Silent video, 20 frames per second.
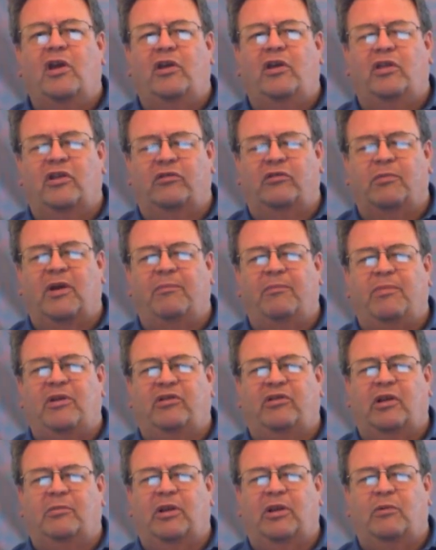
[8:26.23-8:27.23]
this might be
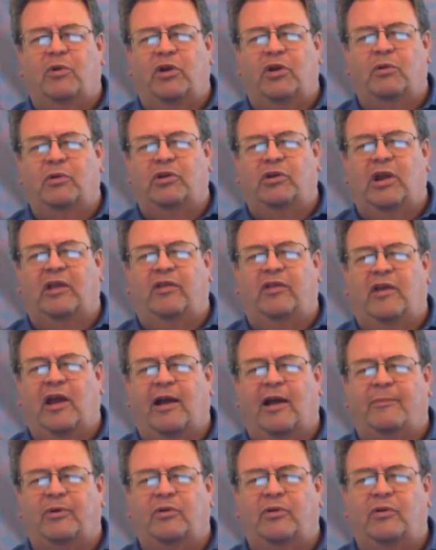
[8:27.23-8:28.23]
something where you would take the
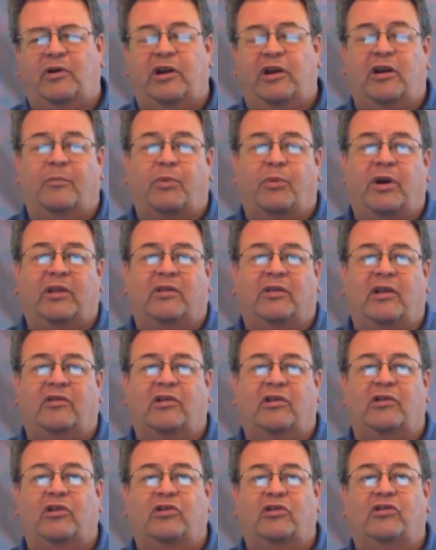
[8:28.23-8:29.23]
opportunity to break these
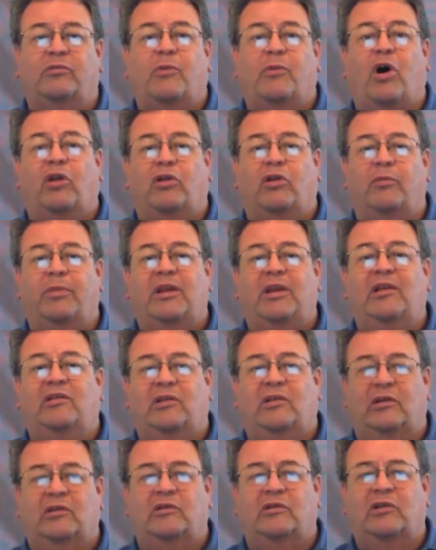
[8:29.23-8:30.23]
into smaller
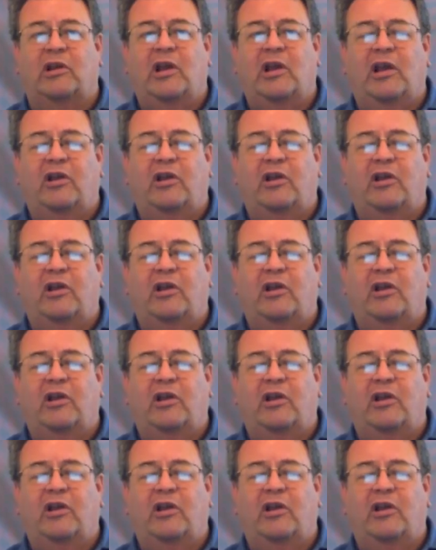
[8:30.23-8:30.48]
pieces